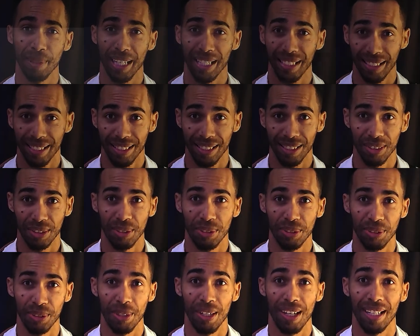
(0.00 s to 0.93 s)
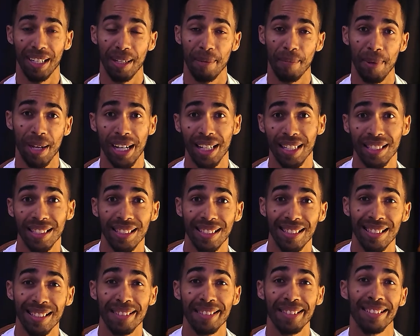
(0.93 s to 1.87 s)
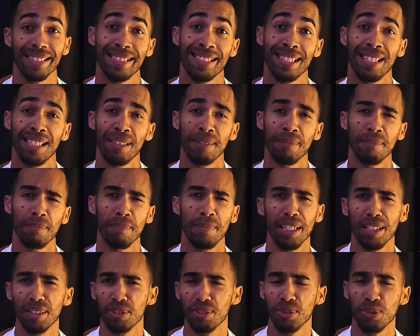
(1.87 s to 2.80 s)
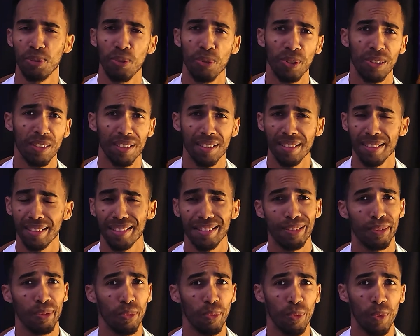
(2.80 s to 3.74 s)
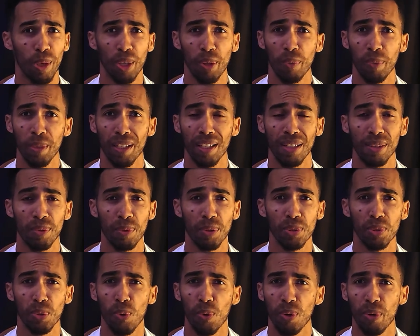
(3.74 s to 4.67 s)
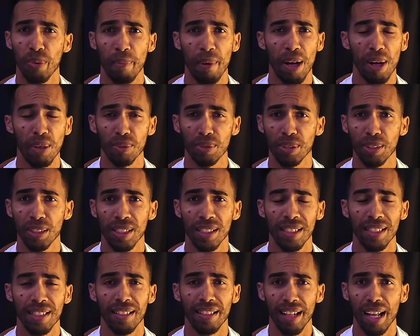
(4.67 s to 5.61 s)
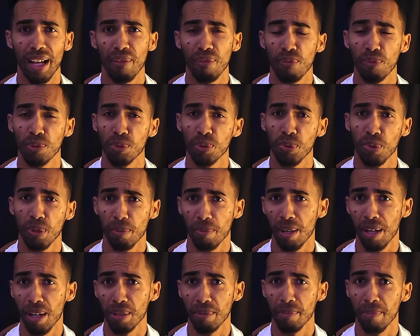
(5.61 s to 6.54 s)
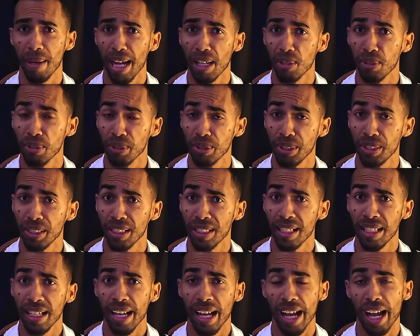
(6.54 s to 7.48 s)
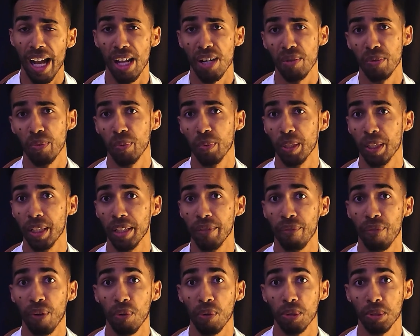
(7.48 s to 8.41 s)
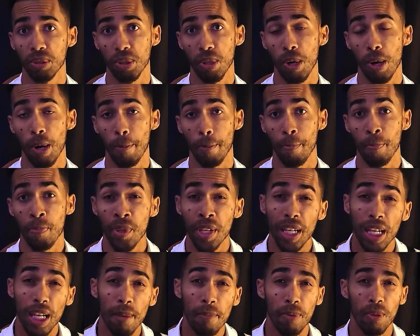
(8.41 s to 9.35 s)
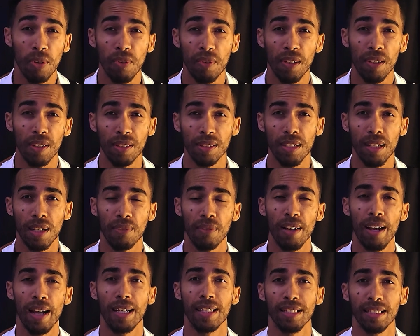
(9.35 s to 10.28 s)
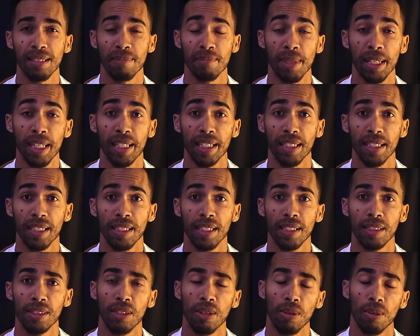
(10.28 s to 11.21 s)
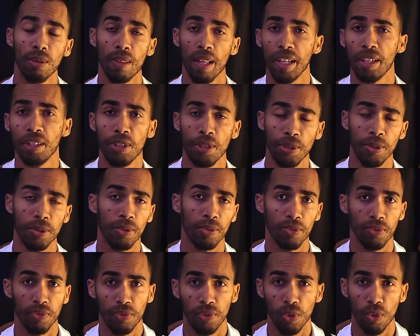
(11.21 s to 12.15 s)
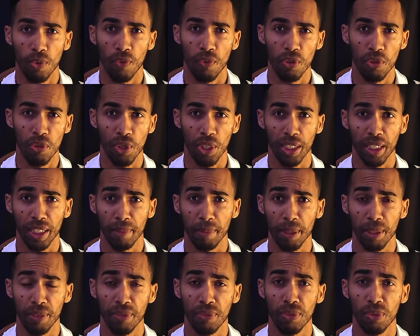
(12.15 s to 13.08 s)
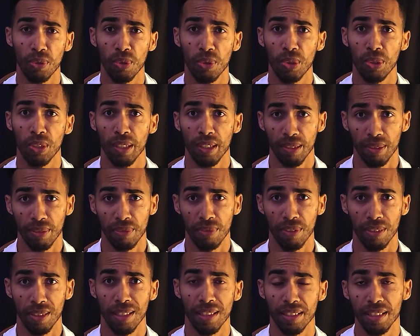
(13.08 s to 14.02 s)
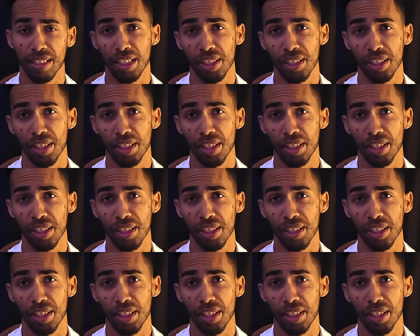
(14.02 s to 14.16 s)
back to I Am Man. This is Men's Talk. This is where we talk about life, we talk about manhood, and we focus on improving ourselves as men. So thank you for joining me for this